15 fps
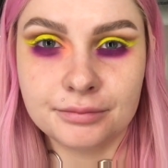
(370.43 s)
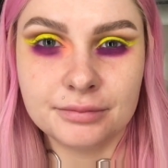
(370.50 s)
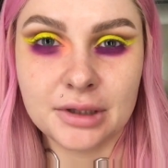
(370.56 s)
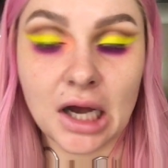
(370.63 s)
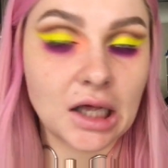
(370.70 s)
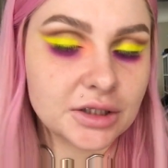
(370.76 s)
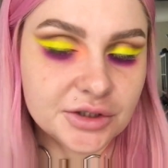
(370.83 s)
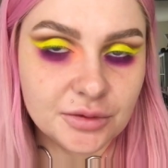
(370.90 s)

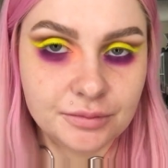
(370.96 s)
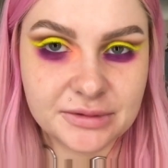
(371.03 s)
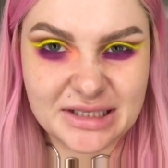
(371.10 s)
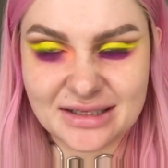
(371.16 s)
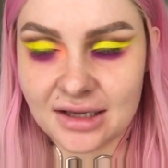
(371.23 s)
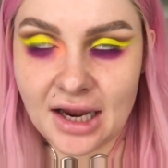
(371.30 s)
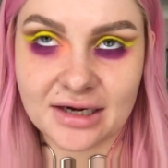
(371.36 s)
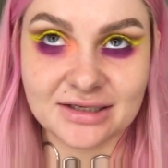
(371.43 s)
colored
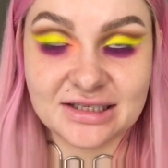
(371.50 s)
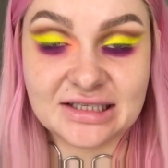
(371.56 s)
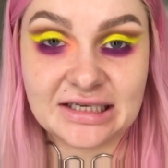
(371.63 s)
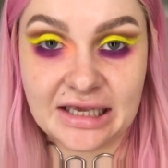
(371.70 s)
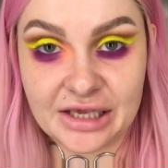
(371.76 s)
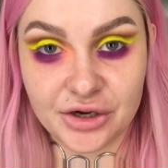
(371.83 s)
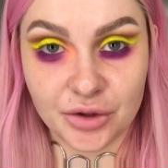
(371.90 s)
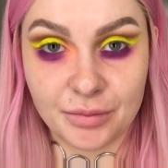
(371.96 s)
kind of
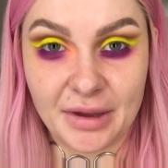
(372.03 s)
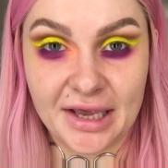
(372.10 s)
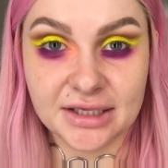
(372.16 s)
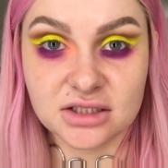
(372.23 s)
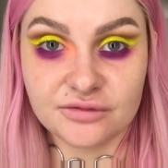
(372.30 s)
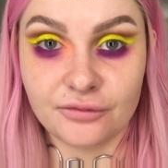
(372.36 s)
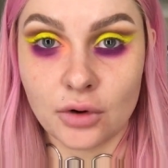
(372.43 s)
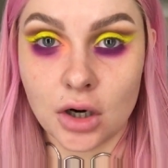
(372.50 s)
stickier
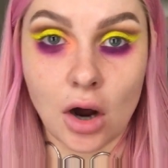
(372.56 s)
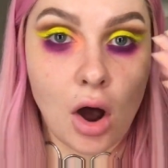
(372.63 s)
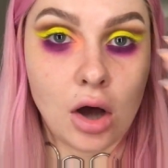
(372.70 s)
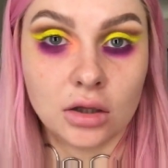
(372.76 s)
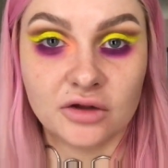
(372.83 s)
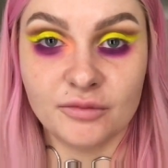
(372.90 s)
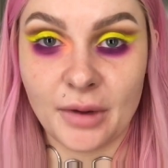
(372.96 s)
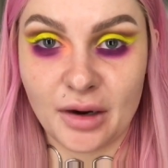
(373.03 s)
base for
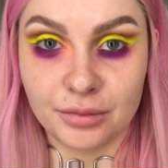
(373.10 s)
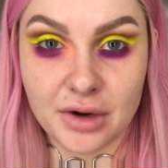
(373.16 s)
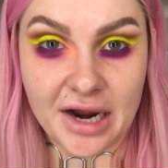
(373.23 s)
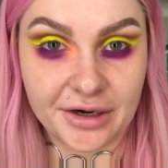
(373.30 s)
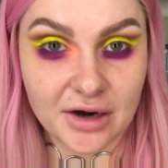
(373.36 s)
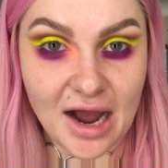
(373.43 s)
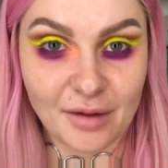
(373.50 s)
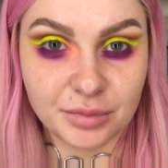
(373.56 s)
all of my
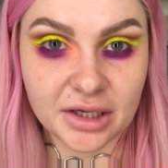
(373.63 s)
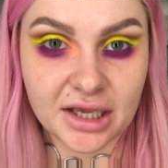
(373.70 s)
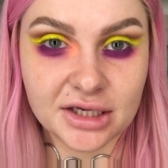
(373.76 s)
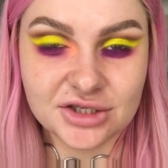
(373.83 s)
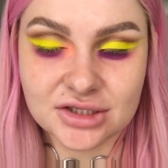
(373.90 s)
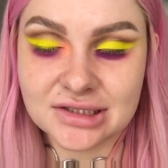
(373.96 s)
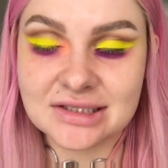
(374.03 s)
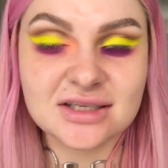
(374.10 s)
brighter
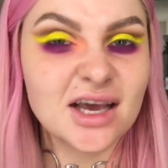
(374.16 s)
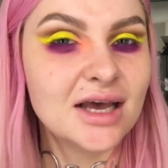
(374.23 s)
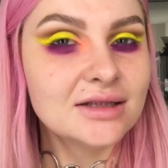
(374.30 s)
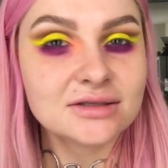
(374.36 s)
applications.